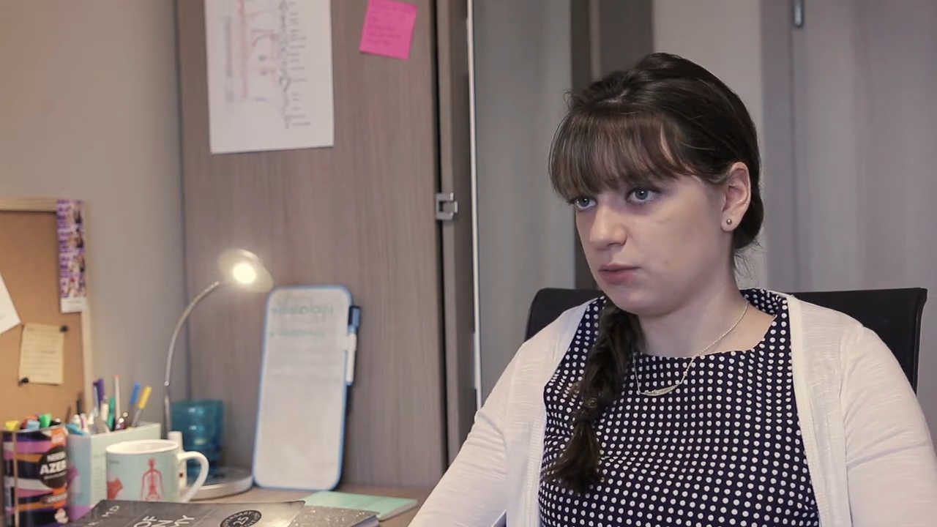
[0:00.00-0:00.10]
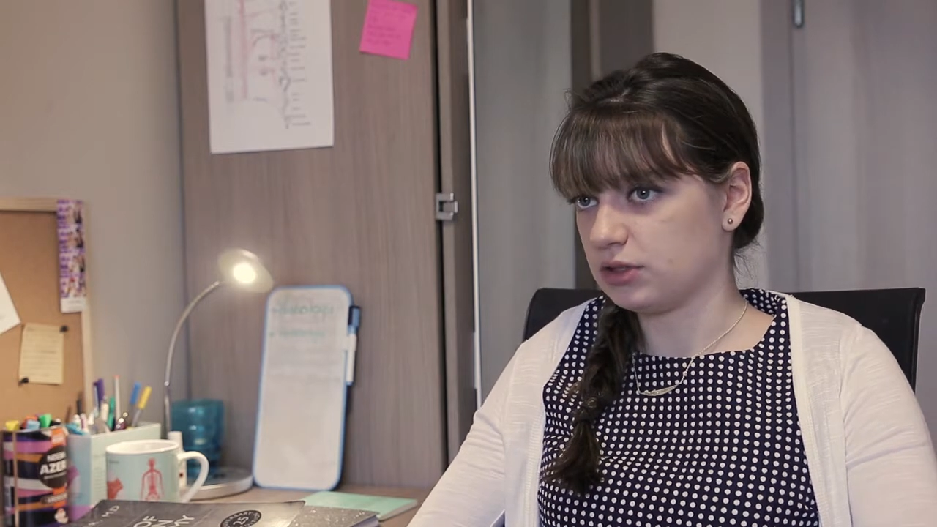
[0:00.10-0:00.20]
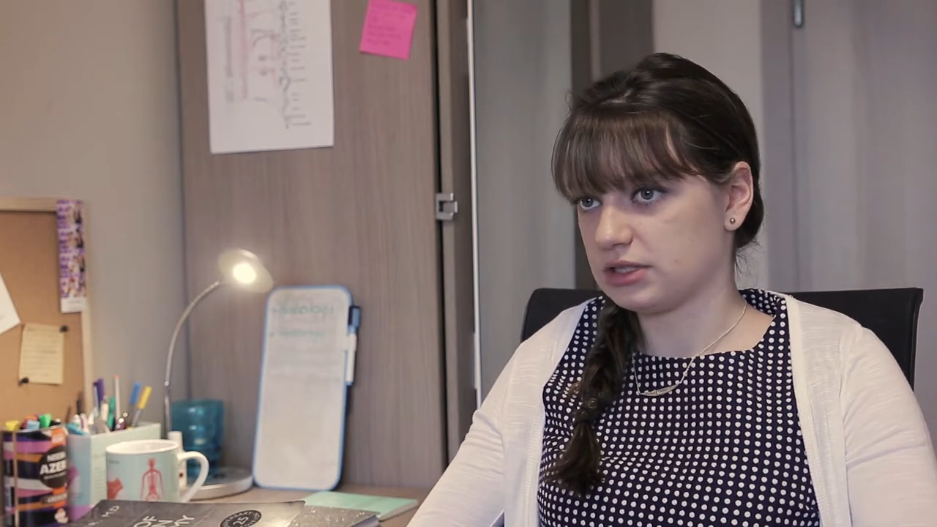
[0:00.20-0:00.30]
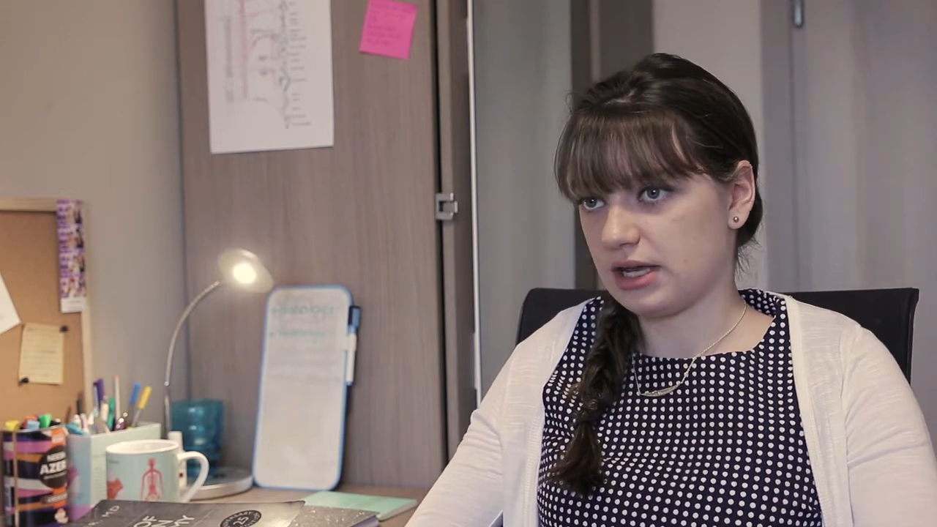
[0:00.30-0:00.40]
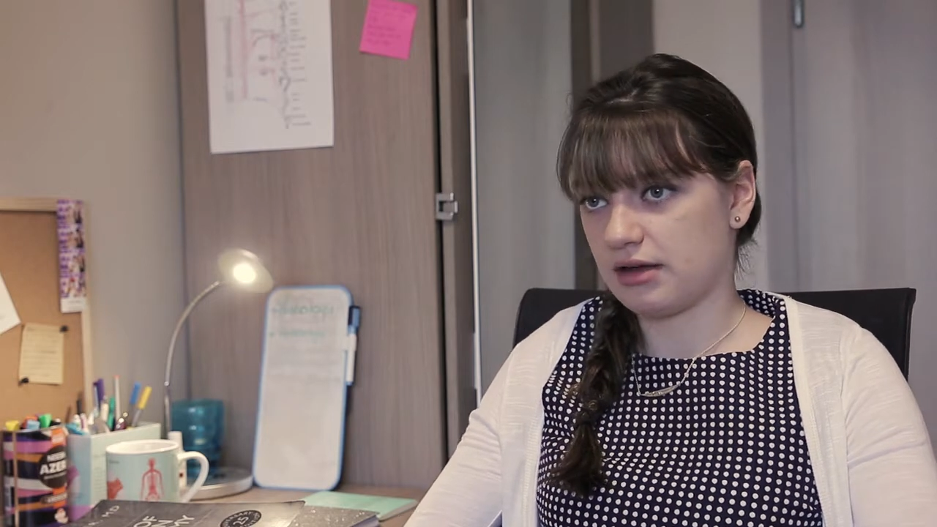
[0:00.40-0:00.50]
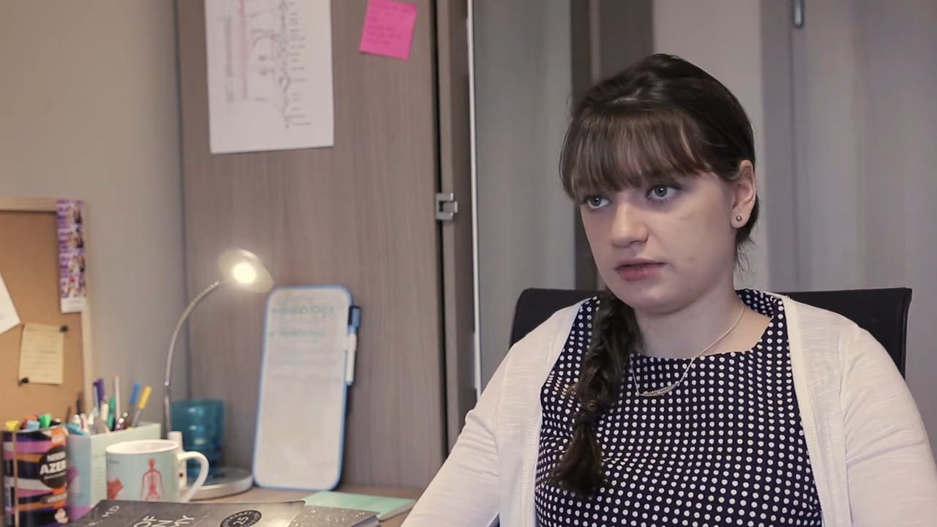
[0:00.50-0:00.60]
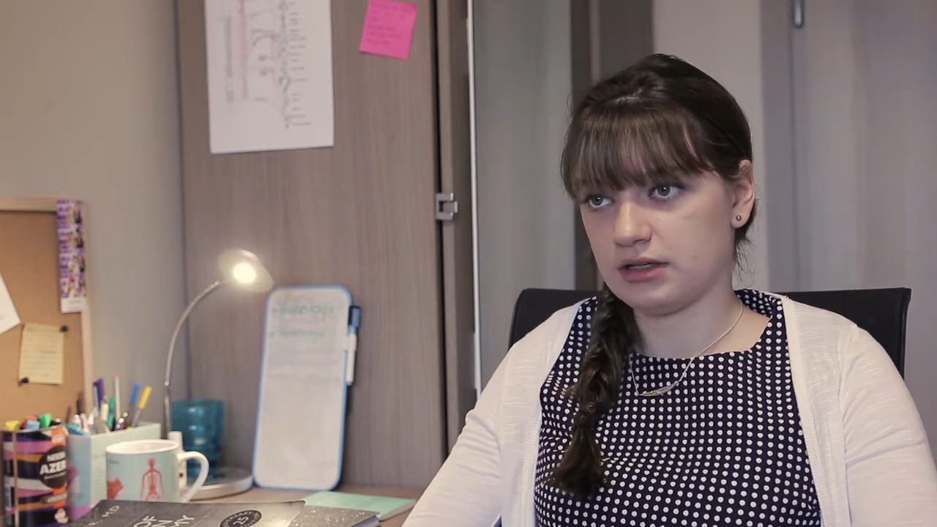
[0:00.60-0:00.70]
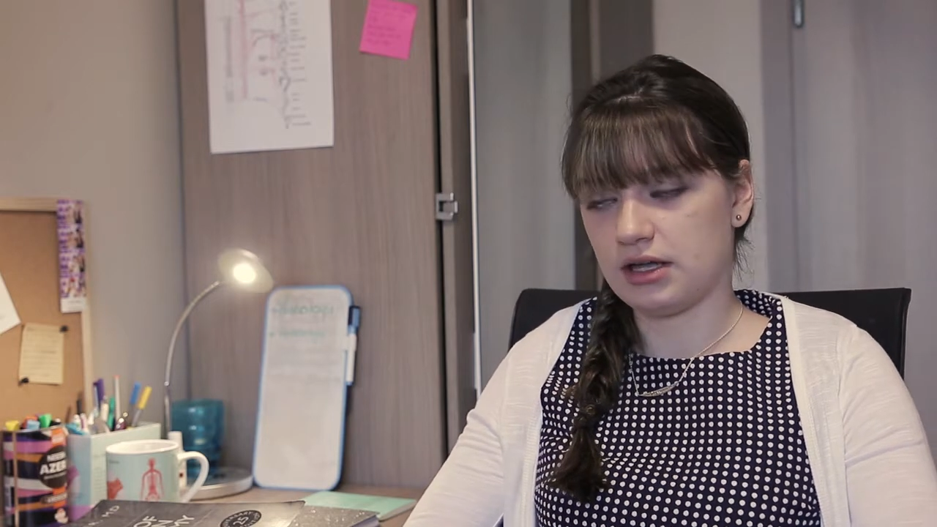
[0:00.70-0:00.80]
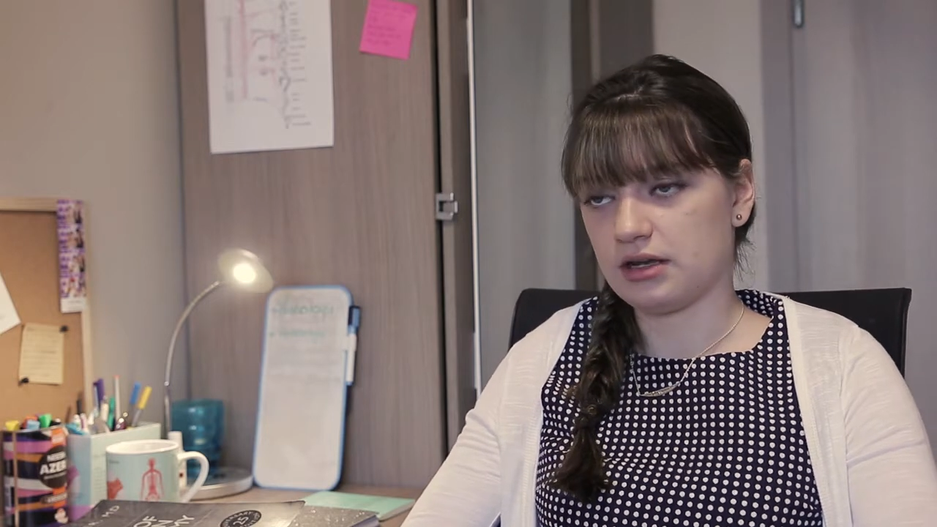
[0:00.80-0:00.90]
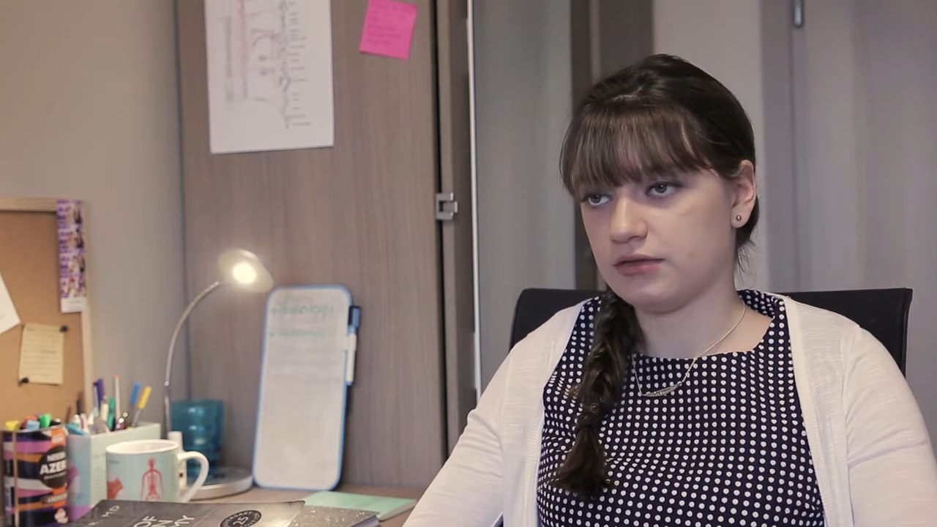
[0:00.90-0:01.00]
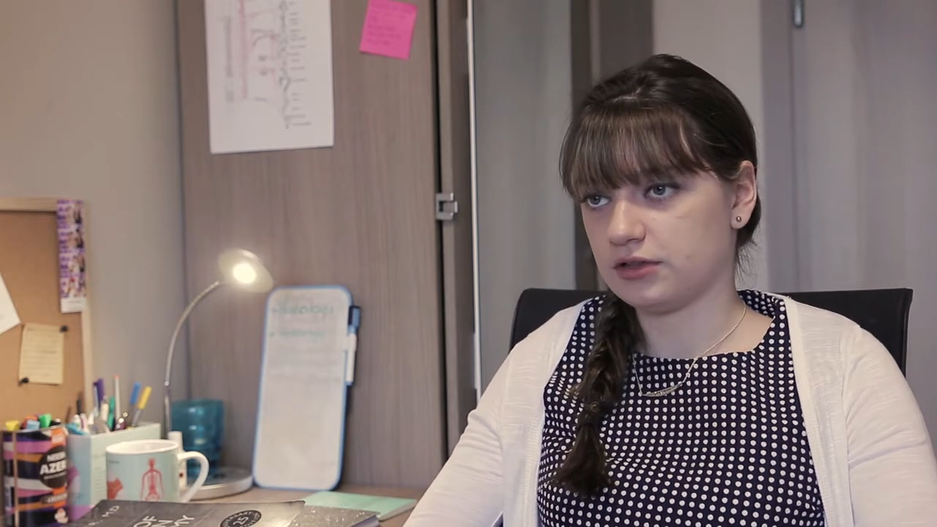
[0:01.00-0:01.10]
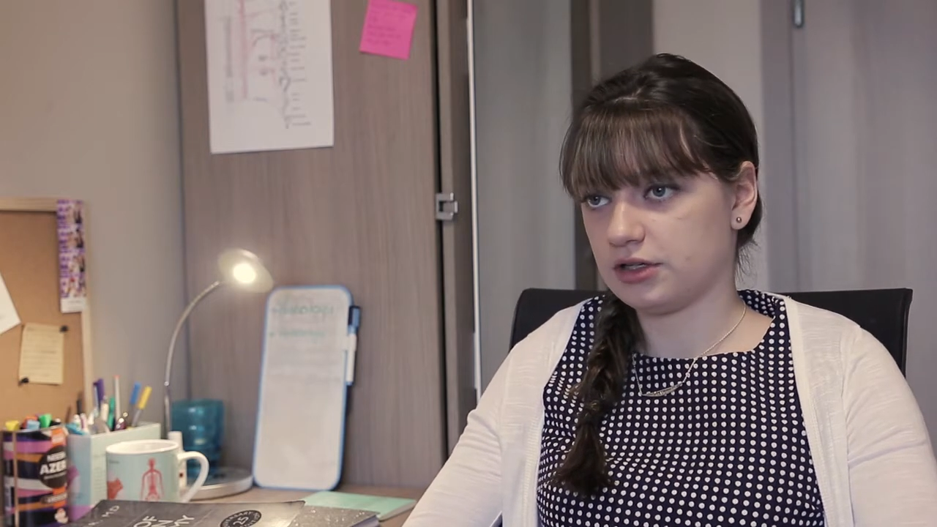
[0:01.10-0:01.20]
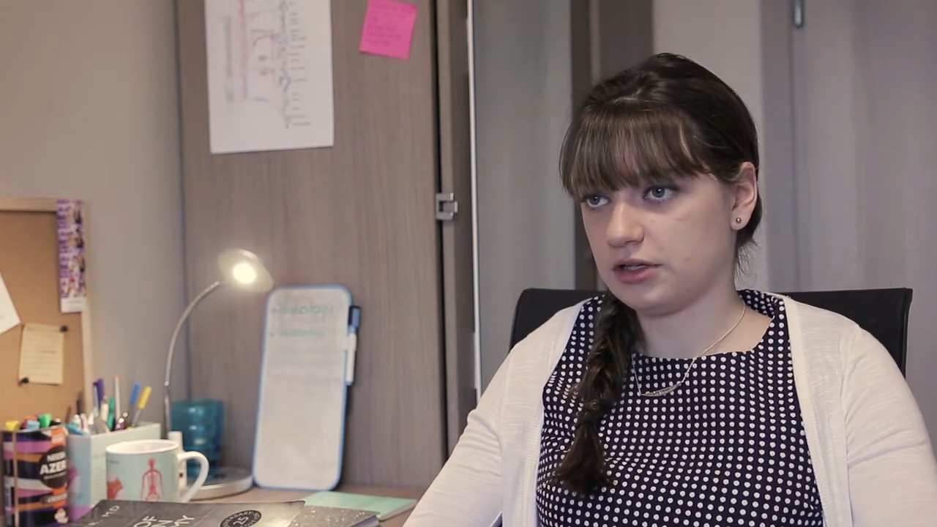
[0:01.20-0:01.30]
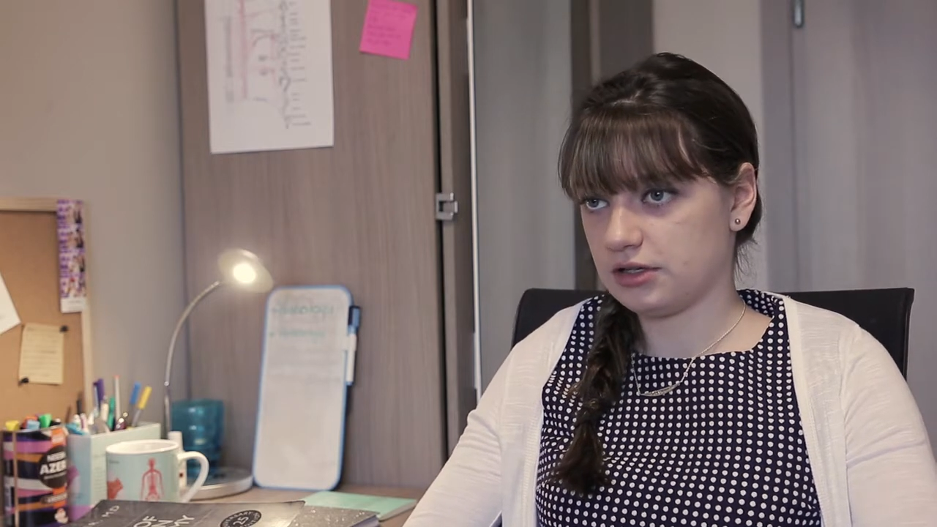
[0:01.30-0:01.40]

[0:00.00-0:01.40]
wouldn't have in a lot of other